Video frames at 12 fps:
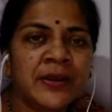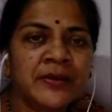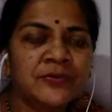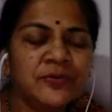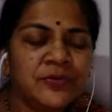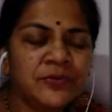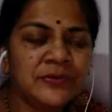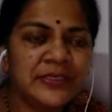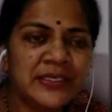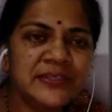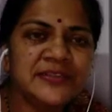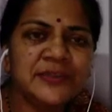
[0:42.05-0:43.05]
So
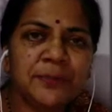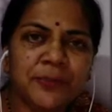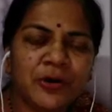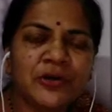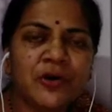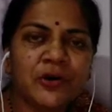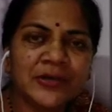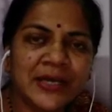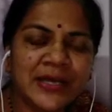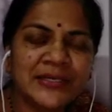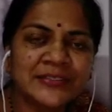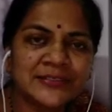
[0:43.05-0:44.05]
these diploid
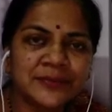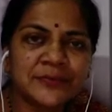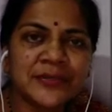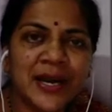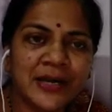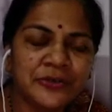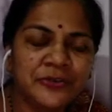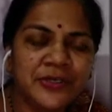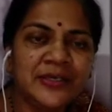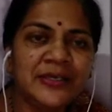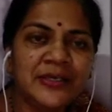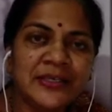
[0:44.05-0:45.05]
organisms
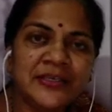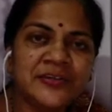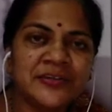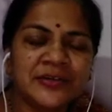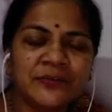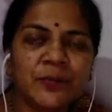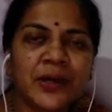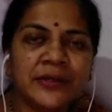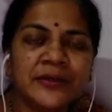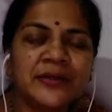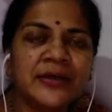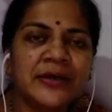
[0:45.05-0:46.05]
actually each
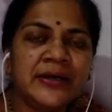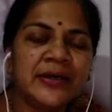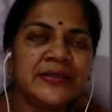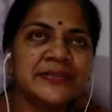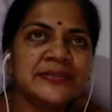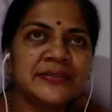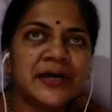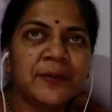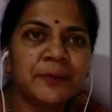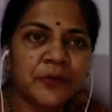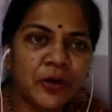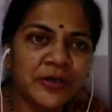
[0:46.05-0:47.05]
one is a
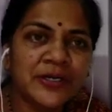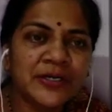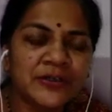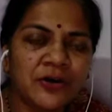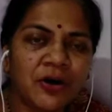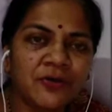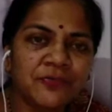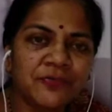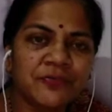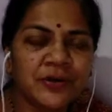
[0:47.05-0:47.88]
product of